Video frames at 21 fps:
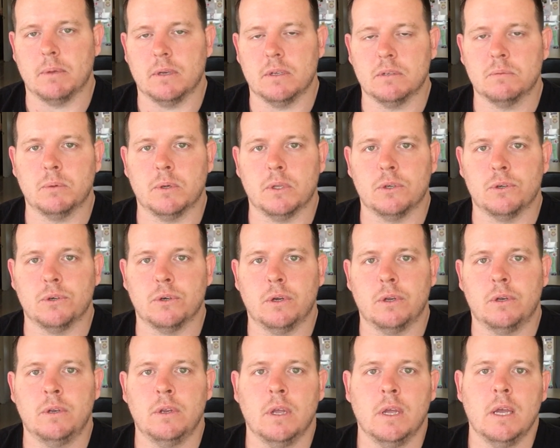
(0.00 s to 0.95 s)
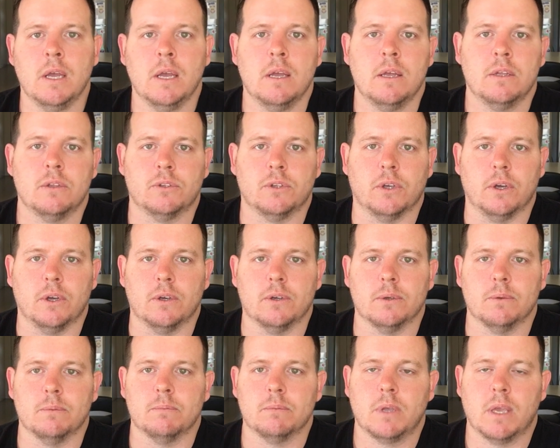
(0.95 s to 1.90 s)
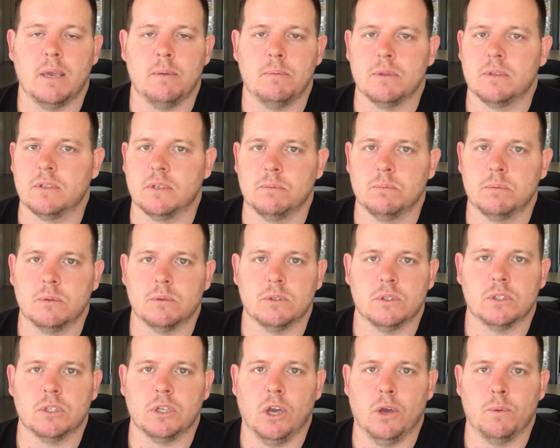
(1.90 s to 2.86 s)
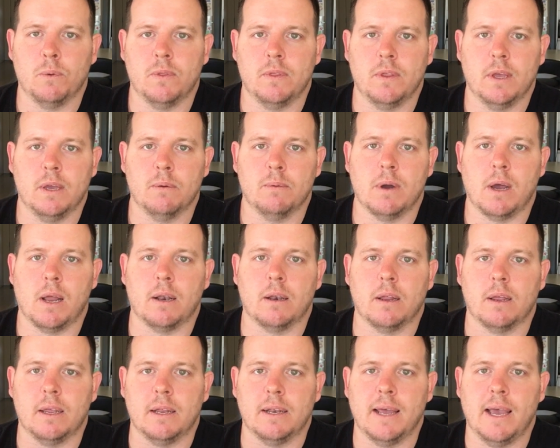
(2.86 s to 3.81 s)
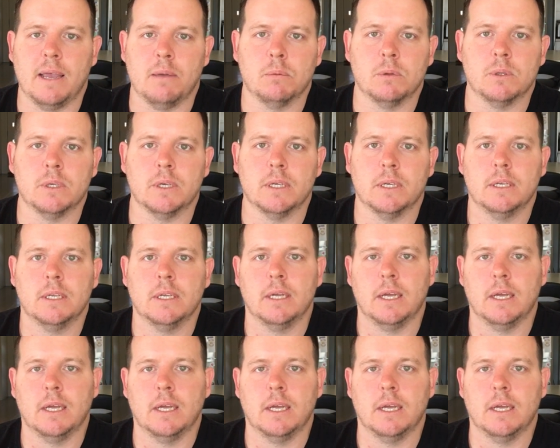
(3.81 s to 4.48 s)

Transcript: It is pretty good, so keep it simple, just go with their one, enable it,